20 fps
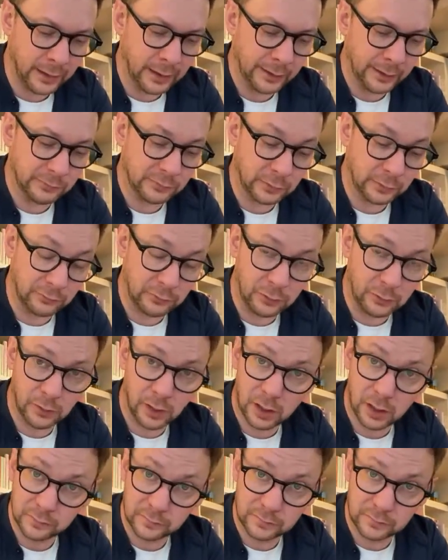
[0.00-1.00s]
So if you
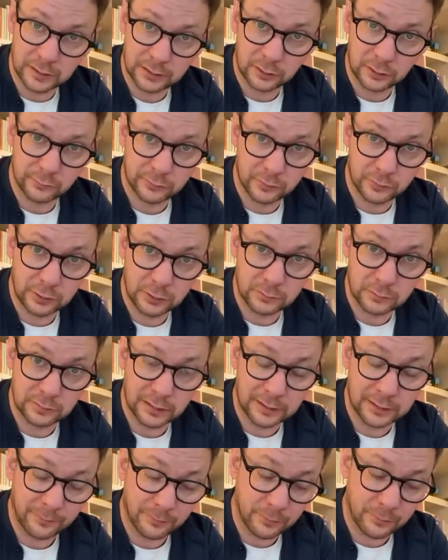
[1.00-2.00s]
aren't signed up for the
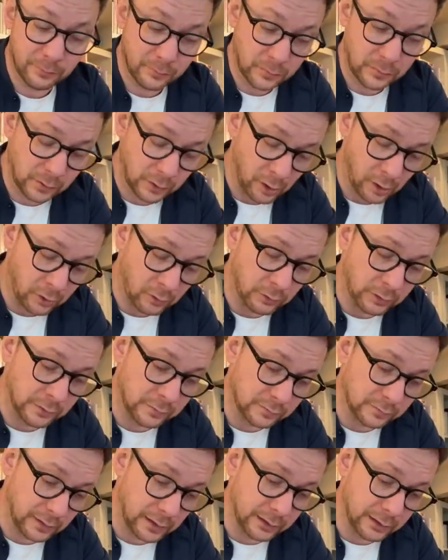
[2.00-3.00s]
newsletter, go and
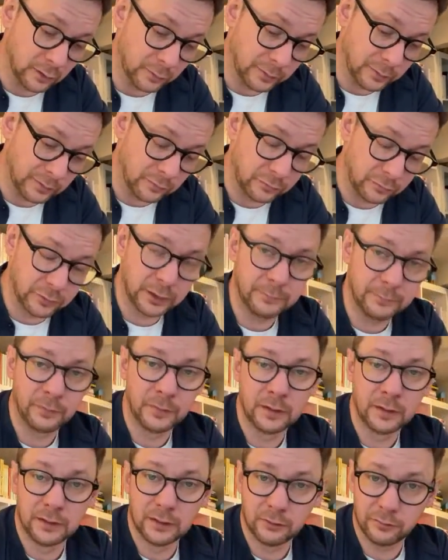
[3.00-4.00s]
sign up. It's free.
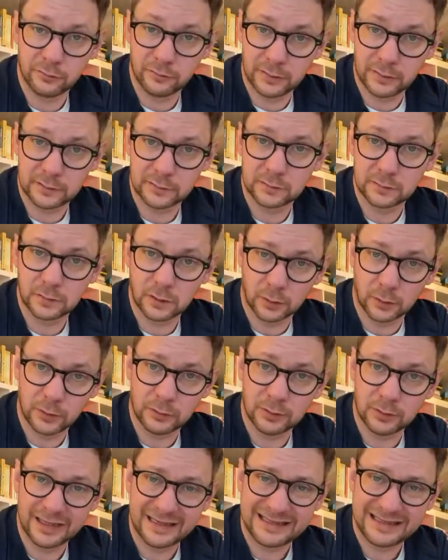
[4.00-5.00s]

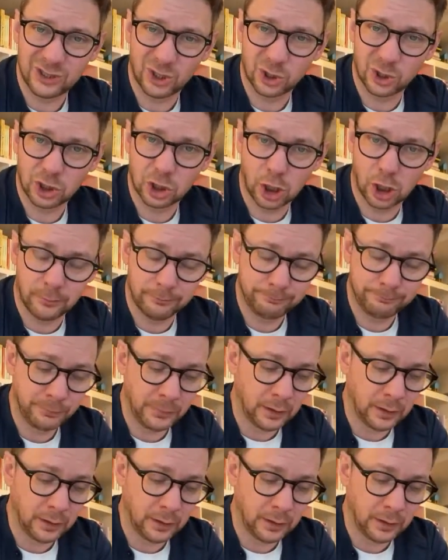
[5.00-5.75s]
Thefixcopywriting.com.